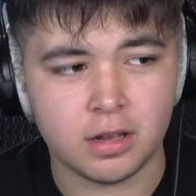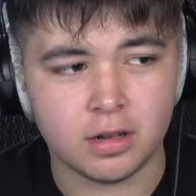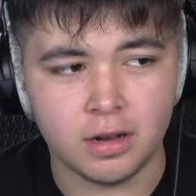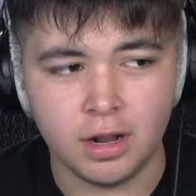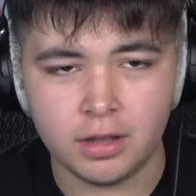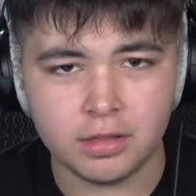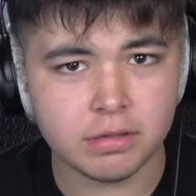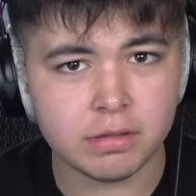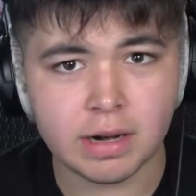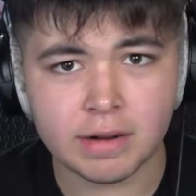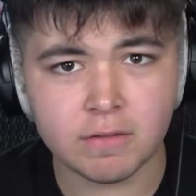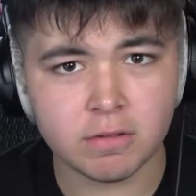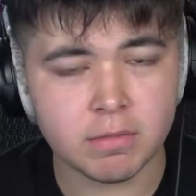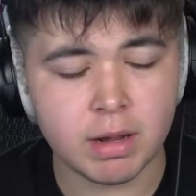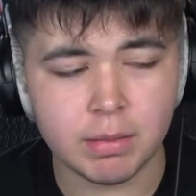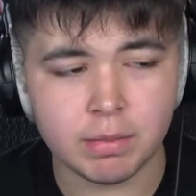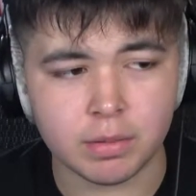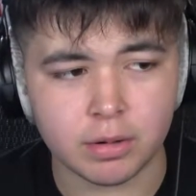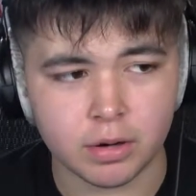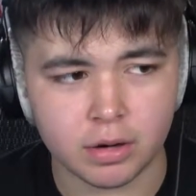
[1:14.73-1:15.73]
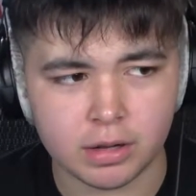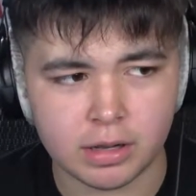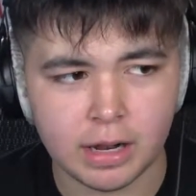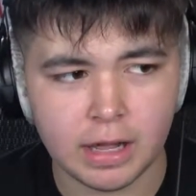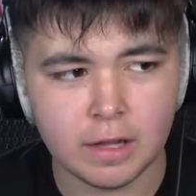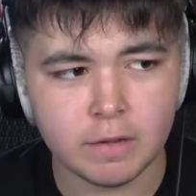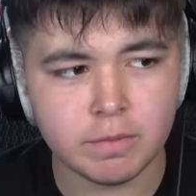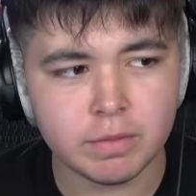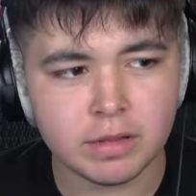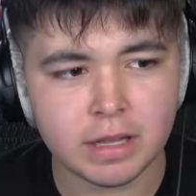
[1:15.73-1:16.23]
Not that I remember. And
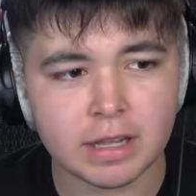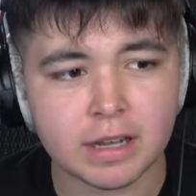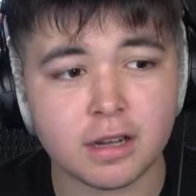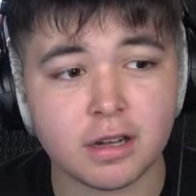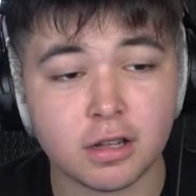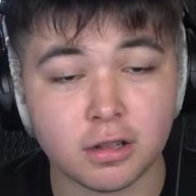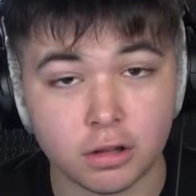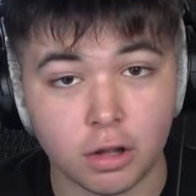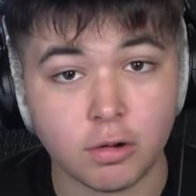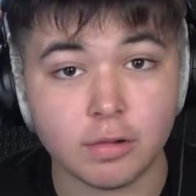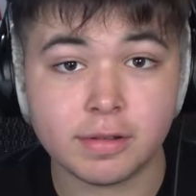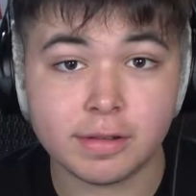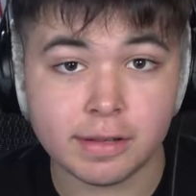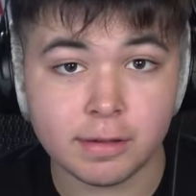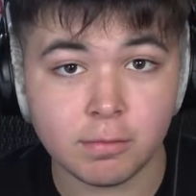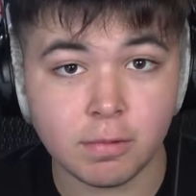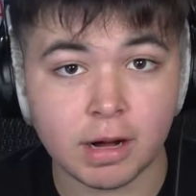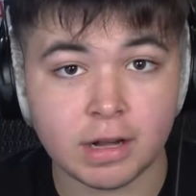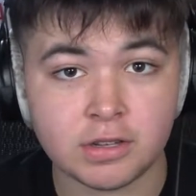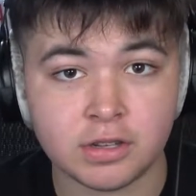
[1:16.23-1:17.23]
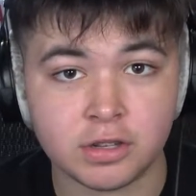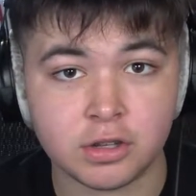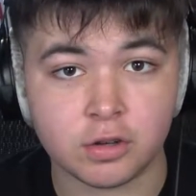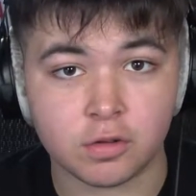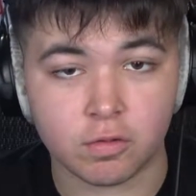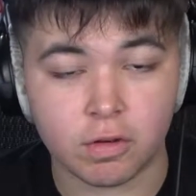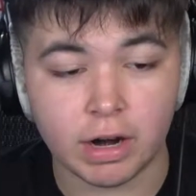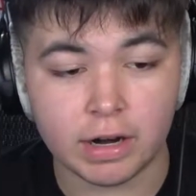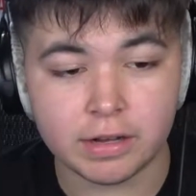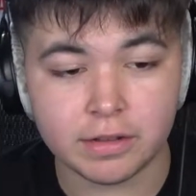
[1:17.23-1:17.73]
I've been like closely watching
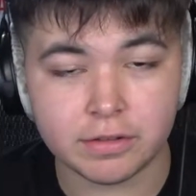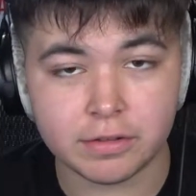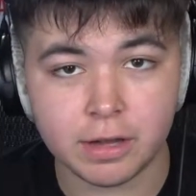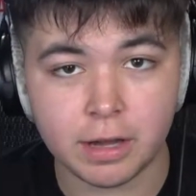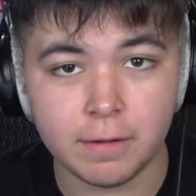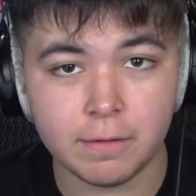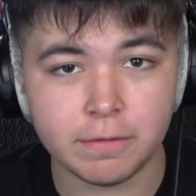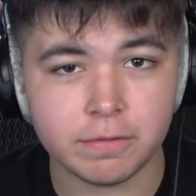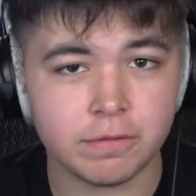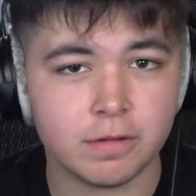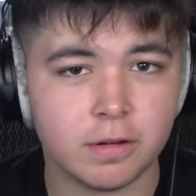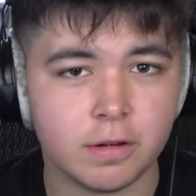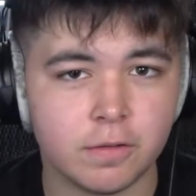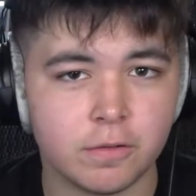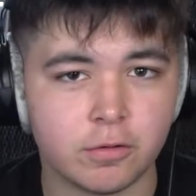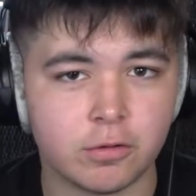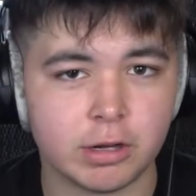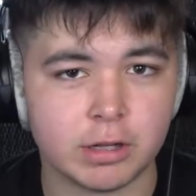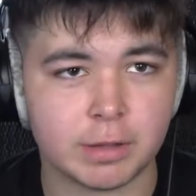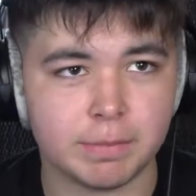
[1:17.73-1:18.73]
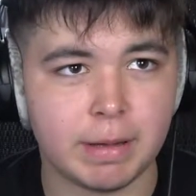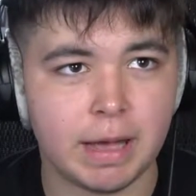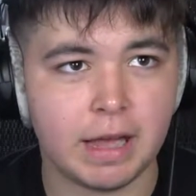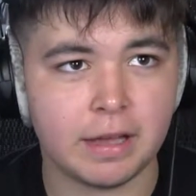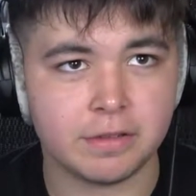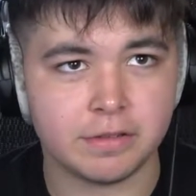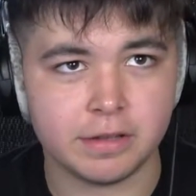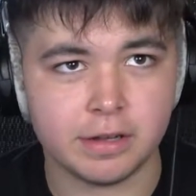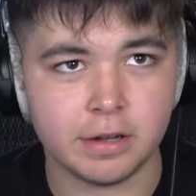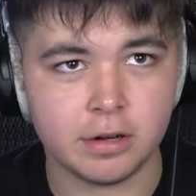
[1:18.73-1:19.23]
direct stuff for like the
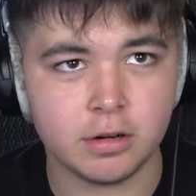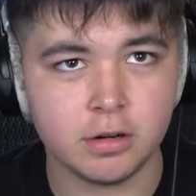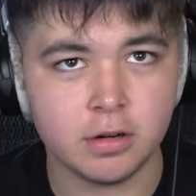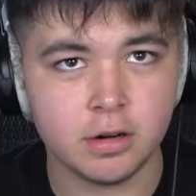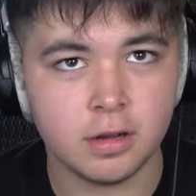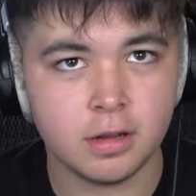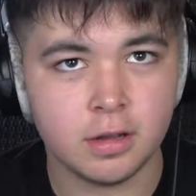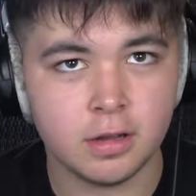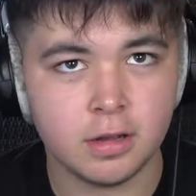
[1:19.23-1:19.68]
past year.